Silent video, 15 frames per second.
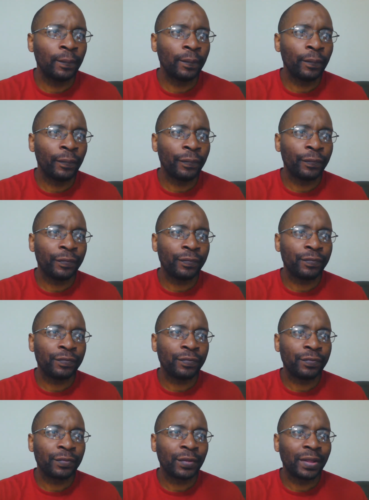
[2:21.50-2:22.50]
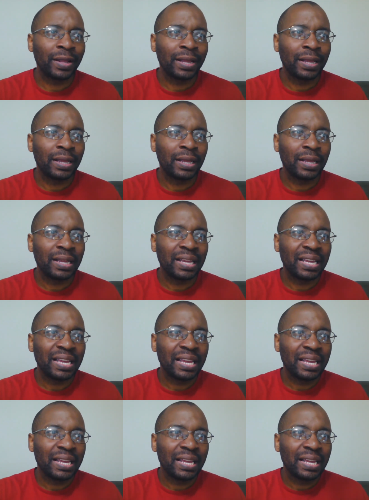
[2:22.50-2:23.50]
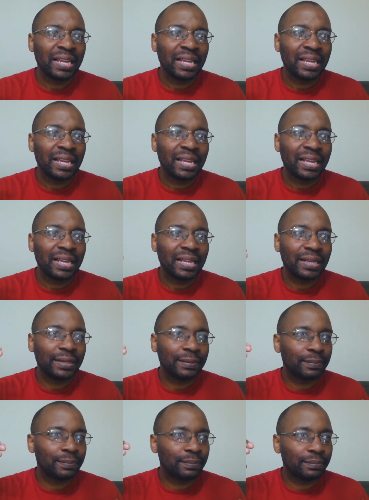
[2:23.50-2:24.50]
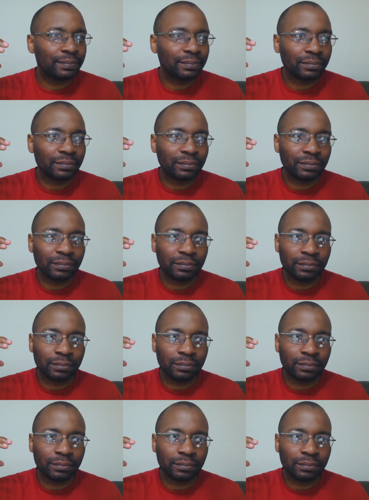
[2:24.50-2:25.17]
Nobody speaks.